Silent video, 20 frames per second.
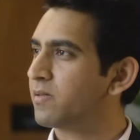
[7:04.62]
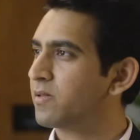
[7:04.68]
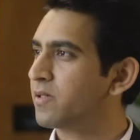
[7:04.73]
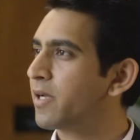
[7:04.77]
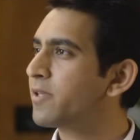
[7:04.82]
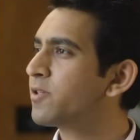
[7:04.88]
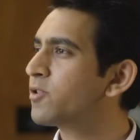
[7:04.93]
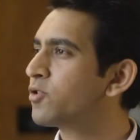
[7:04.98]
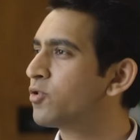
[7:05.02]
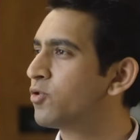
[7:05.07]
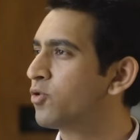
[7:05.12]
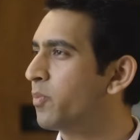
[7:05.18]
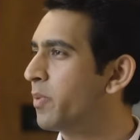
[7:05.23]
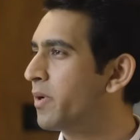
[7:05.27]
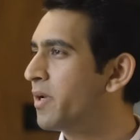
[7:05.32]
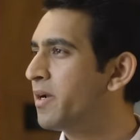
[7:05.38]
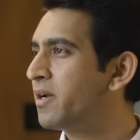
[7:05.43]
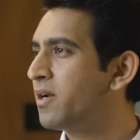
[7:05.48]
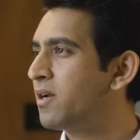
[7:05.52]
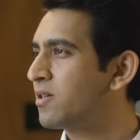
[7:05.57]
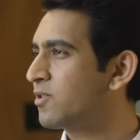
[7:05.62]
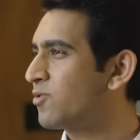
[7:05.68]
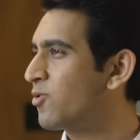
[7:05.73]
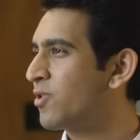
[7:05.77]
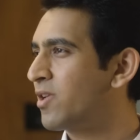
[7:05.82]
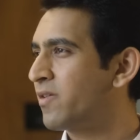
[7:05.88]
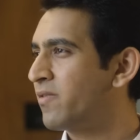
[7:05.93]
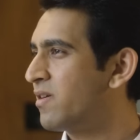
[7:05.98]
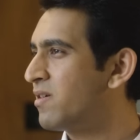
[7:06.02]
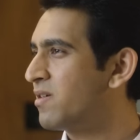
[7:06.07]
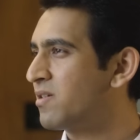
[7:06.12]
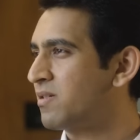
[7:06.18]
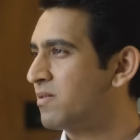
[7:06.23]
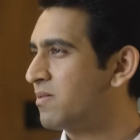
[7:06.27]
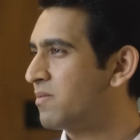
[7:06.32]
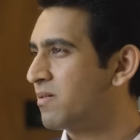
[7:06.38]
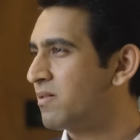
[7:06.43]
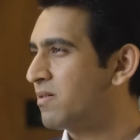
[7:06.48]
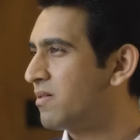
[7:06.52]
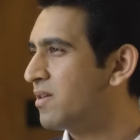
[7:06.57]
such stupidity does not
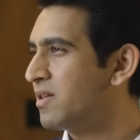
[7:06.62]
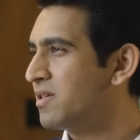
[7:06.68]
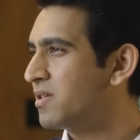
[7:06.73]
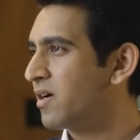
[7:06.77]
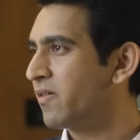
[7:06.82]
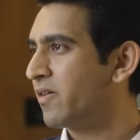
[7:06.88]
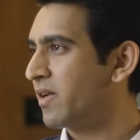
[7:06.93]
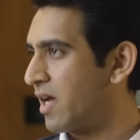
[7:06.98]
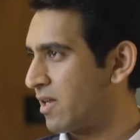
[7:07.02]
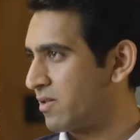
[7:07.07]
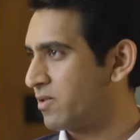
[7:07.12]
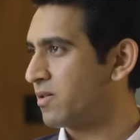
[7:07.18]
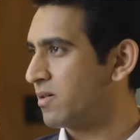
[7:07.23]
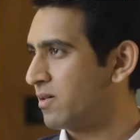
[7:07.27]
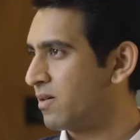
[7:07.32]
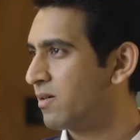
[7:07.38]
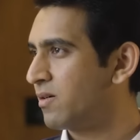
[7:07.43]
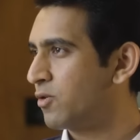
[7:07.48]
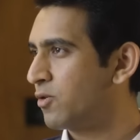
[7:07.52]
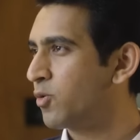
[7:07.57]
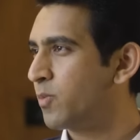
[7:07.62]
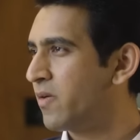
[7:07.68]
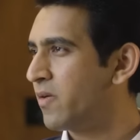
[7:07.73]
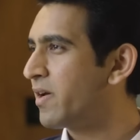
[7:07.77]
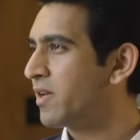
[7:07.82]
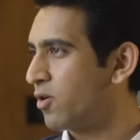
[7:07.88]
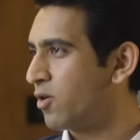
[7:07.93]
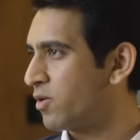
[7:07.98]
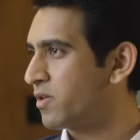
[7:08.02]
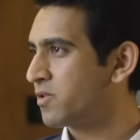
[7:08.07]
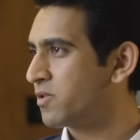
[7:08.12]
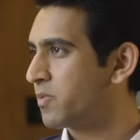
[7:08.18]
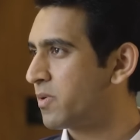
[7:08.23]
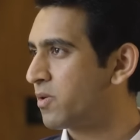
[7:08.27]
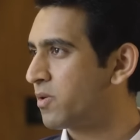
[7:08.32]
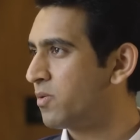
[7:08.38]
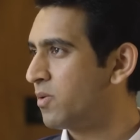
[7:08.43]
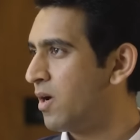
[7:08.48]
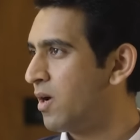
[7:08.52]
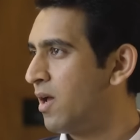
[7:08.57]
even deserve an answer, to be very honest
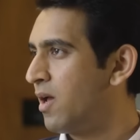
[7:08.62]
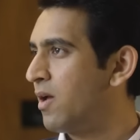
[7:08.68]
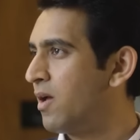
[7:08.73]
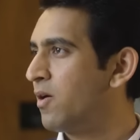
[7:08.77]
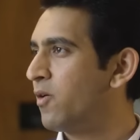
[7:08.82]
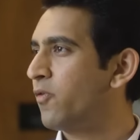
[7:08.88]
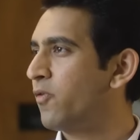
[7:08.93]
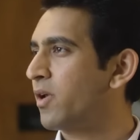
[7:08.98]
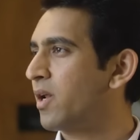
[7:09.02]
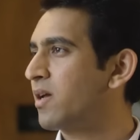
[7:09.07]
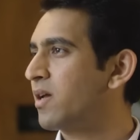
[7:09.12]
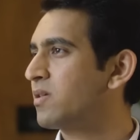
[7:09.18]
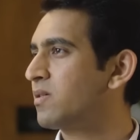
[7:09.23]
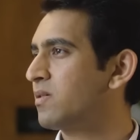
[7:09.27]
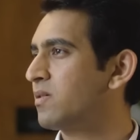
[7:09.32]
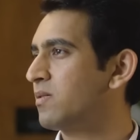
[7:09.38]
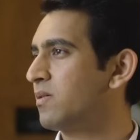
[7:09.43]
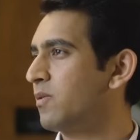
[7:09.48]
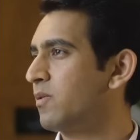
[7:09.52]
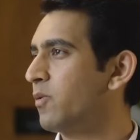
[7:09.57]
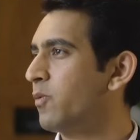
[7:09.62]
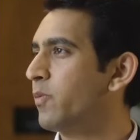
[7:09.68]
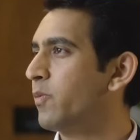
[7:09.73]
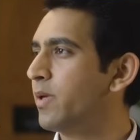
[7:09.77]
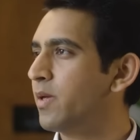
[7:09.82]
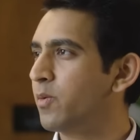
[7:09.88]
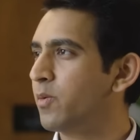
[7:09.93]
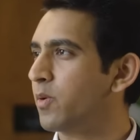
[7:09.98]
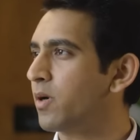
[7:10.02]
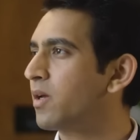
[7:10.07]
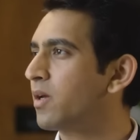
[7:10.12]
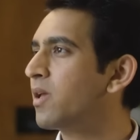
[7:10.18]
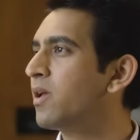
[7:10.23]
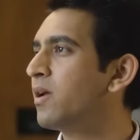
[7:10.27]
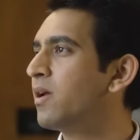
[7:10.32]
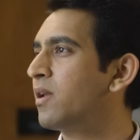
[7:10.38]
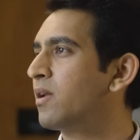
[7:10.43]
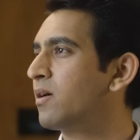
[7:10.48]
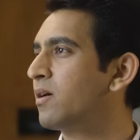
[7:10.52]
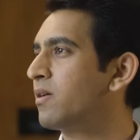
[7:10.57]
with you. For us, we're
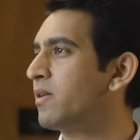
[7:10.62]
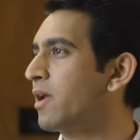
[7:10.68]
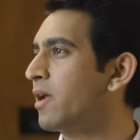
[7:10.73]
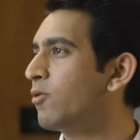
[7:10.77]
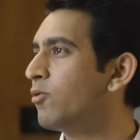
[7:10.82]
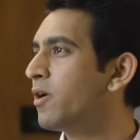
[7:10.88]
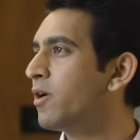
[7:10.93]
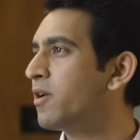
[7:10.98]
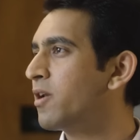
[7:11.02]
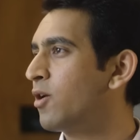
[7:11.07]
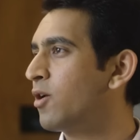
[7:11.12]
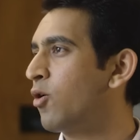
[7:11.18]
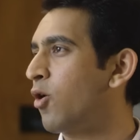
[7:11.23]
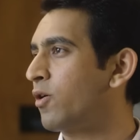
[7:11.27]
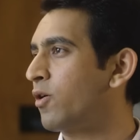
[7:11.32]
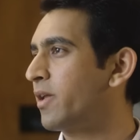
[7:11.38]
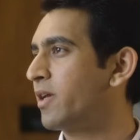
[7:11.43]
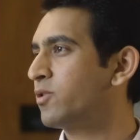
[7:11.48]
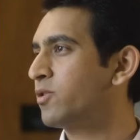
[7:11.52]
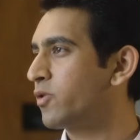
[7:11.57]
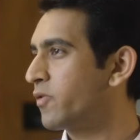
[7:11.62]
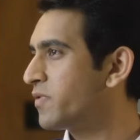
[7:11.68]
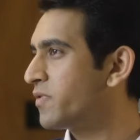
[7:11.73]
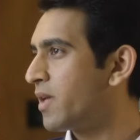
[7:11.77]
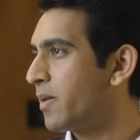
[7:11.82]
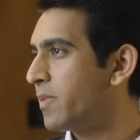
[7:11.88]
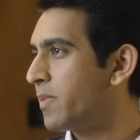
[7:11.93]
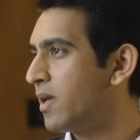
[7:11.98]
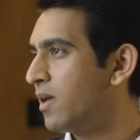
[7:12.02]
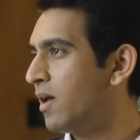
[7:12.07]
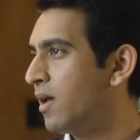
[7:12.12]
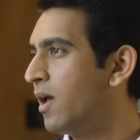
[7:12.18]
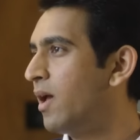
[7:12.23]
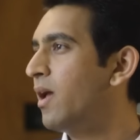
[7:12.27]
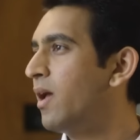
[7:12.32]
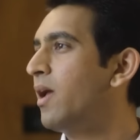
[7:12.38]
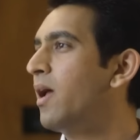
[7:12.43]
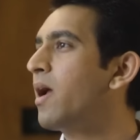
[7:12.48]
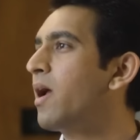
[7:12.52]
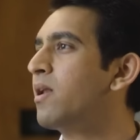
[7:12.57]
working in a regulatory context of SEBI
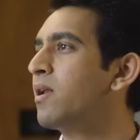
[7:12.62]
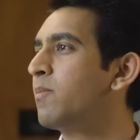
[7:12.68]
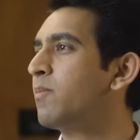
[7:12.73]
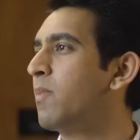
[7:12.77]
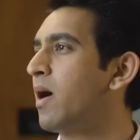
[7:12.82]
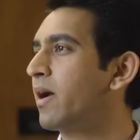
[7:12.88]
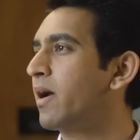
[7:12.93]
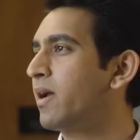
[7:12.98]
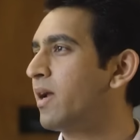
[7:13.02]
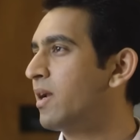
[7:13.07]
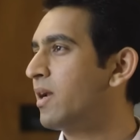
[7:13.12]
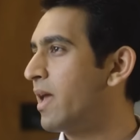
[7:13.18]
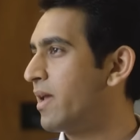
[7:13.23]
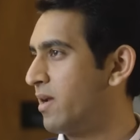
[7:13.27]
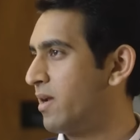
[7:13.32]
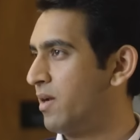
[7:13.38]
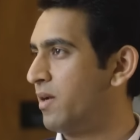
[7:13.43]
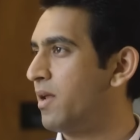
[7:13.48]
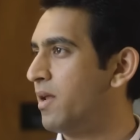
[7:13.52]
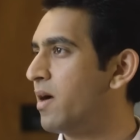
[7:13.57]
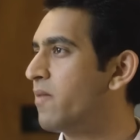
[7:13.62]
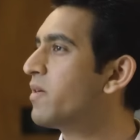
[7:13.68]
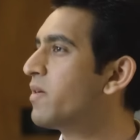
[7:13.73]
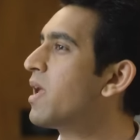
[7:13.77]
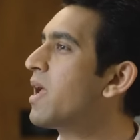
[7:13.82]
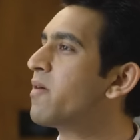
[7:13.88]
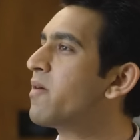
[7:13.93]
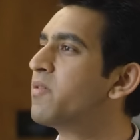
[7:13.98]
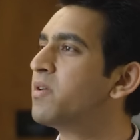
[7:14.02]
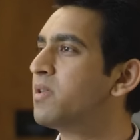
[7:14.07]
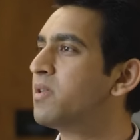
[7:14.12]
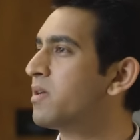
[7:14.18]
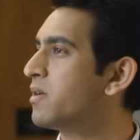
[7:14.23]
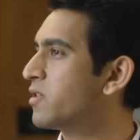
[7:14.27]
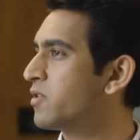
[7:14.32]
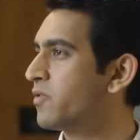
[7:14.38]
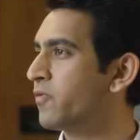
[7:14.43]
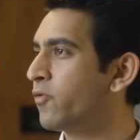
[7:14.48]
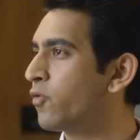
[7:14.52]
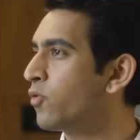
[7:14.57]
in a market like India where everything
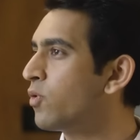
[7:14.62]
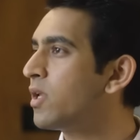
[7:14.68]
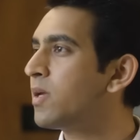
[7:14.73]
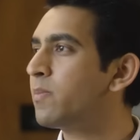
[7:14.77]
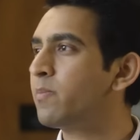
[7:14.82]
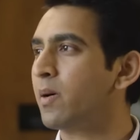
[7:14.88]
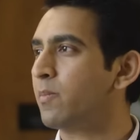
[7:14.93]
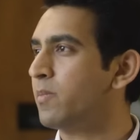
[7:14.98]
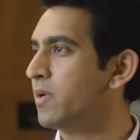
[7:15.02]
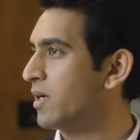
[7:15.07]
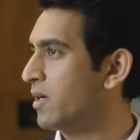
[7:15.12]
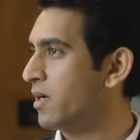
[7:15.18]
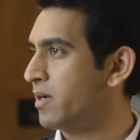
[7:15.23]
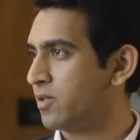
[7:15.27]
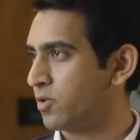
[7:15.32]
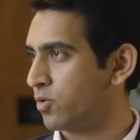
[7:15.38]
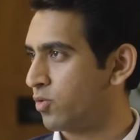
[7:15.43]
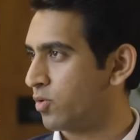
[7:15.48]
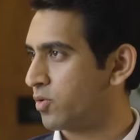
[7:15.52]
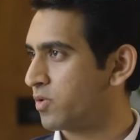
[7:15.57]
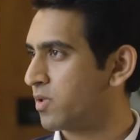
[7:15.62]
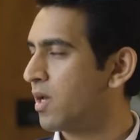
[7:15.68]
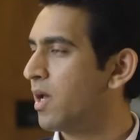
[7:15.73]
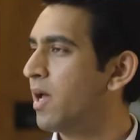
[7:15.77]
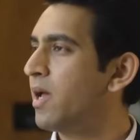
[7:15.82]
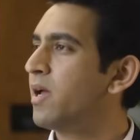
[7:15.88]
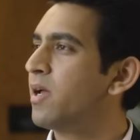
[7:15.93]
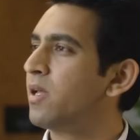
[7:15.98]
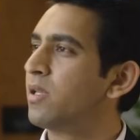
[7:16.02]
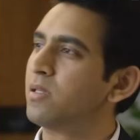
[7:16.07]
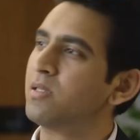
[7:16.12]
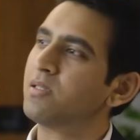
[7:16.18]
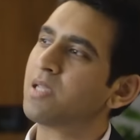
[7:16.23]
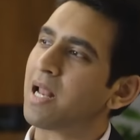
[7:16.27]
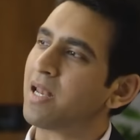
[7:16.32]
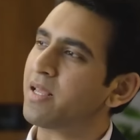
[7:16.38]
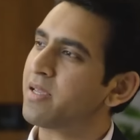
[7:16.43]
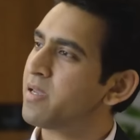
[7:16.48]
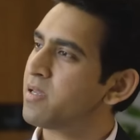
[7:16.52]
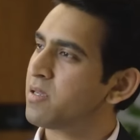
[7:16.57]
is fully publicly disclosed. These
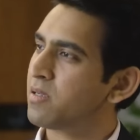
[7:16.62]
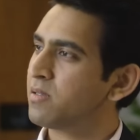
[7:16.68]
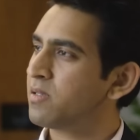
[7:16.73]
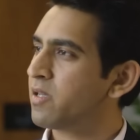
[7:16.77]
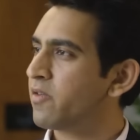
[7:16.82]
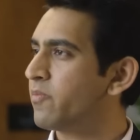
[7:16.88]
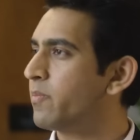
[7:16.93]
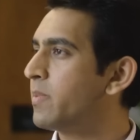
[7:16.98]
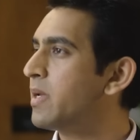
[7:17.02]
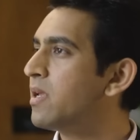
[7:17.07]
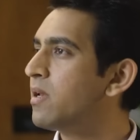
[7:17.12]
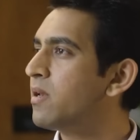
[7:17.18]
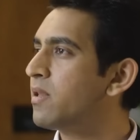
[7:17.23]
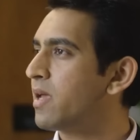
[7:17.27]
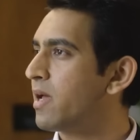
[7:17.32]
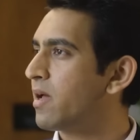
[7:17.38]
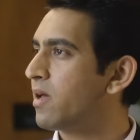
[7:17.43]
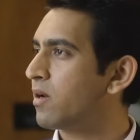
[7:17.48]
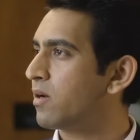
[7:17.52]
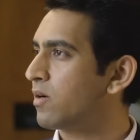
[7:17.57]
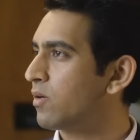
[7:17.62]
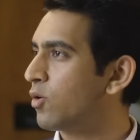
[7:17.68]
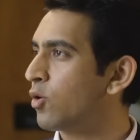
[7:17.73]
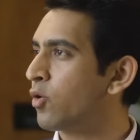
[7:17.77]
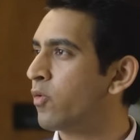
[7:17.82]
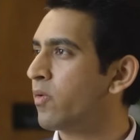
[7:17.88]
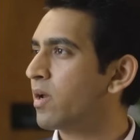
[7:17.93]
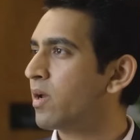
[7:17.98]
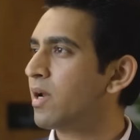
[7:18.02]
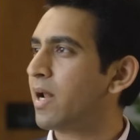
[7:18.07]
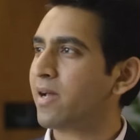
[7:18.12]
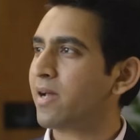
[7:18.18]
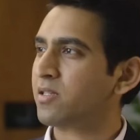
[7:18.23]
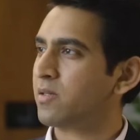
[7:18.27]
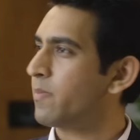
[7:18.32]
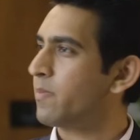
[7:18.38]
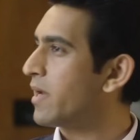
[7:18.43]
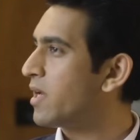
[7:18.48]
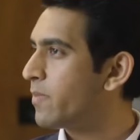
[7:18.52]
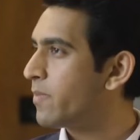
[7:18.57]
allegations have been there over
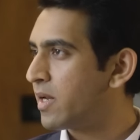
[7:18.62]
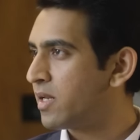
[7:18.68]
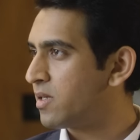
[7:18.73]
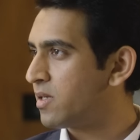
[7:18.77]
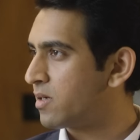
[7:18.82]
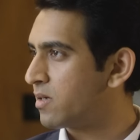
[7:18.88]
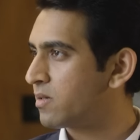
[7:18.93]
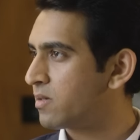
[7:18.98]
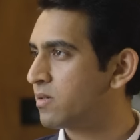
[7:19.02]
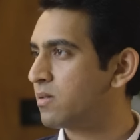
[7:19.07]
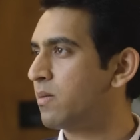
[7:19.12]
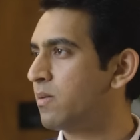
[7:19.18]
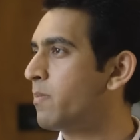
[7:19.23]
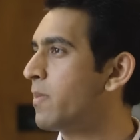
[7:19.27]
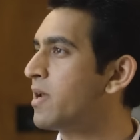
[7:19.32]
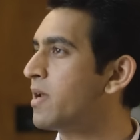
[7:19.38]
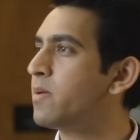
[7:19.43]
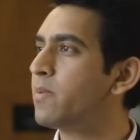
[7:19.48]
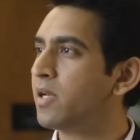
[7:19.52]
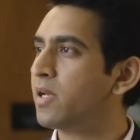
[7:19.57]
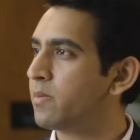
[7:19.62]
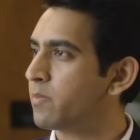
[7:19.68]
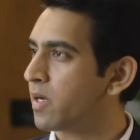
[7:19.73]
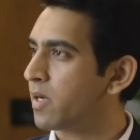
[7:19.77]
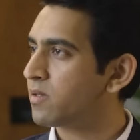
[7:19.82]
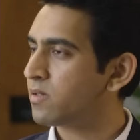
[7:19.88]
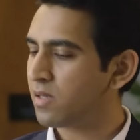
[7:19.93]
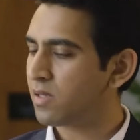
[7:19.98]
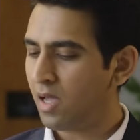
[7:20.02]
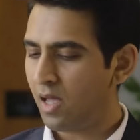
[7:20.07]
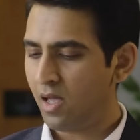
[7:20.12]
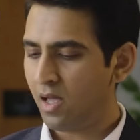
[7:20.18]
last many years, many months.